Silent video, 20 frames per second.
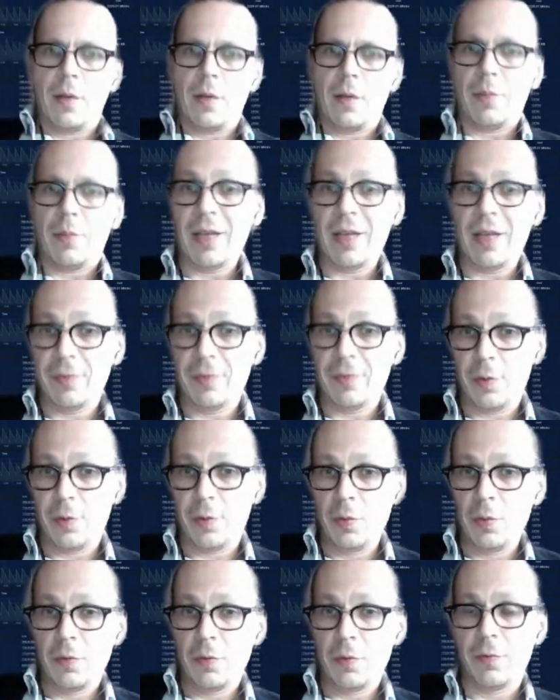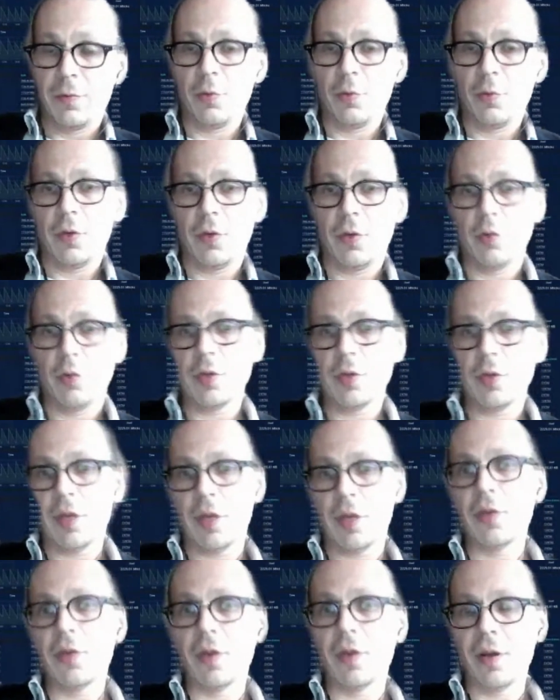platform through the use
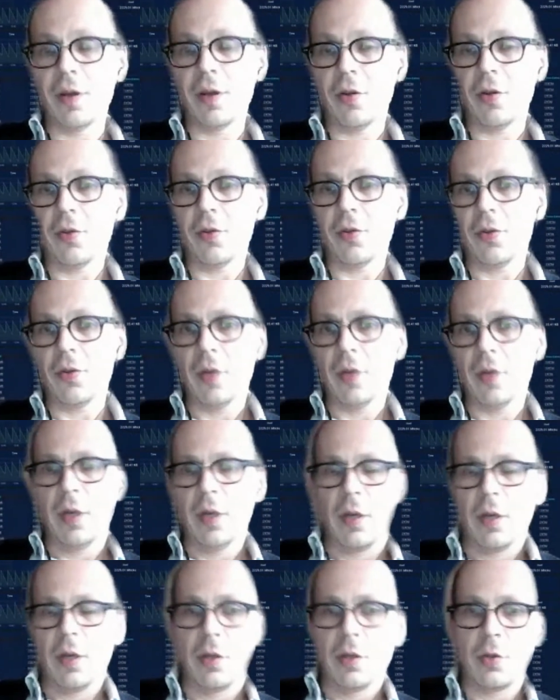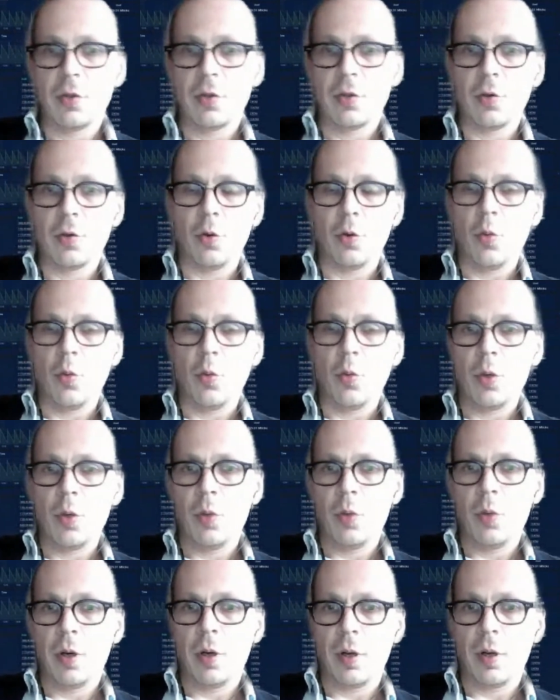case integrations. So we
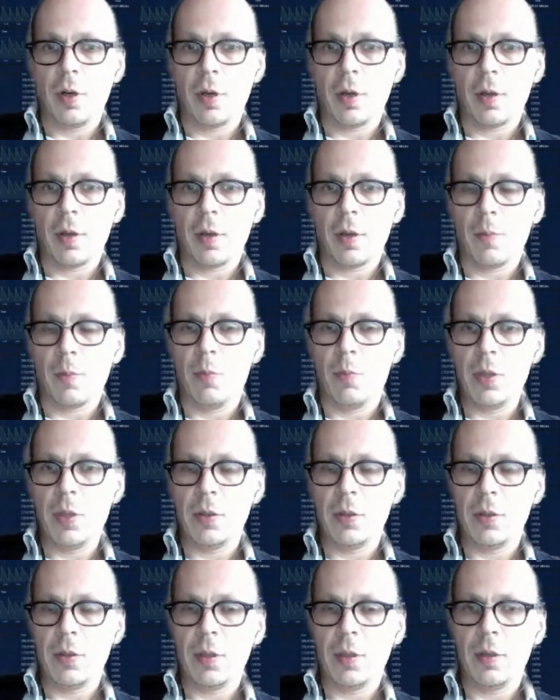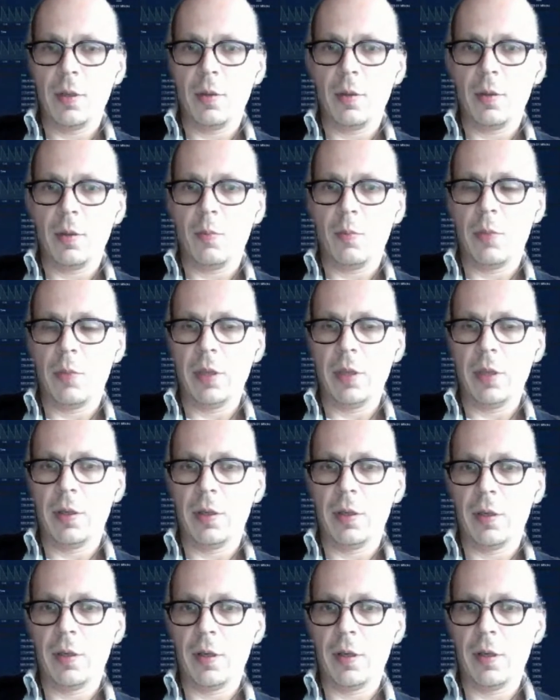were busy
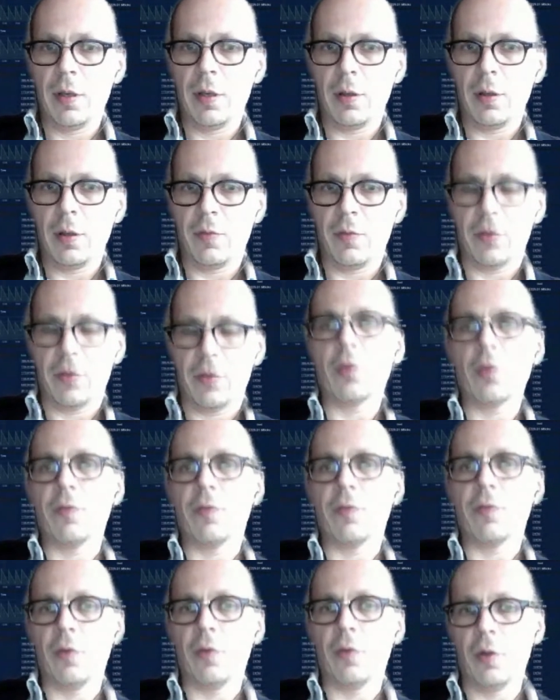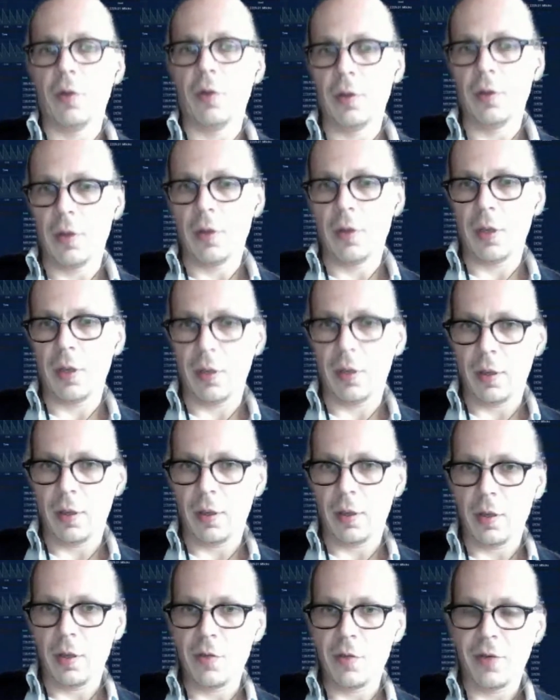building, first of all,
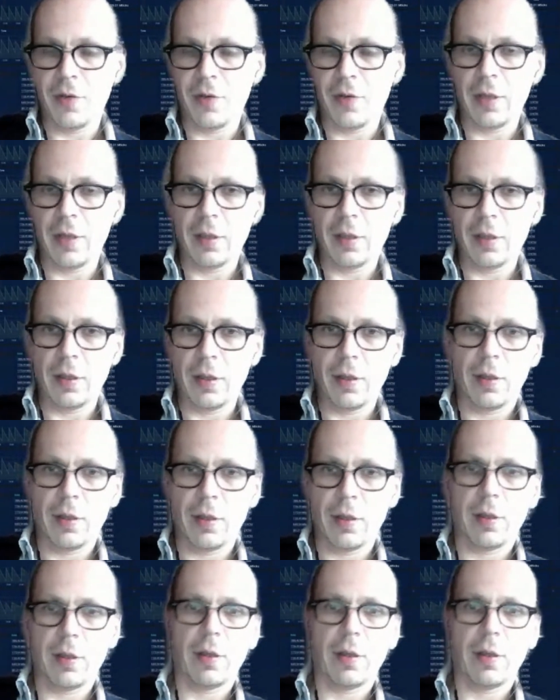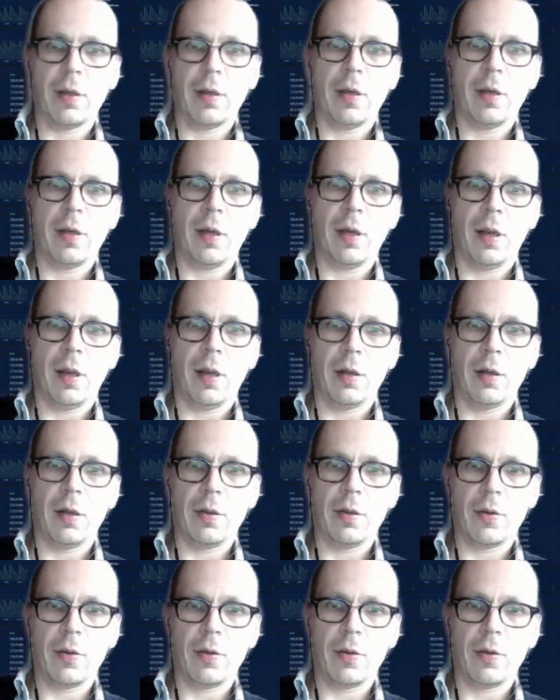inviting and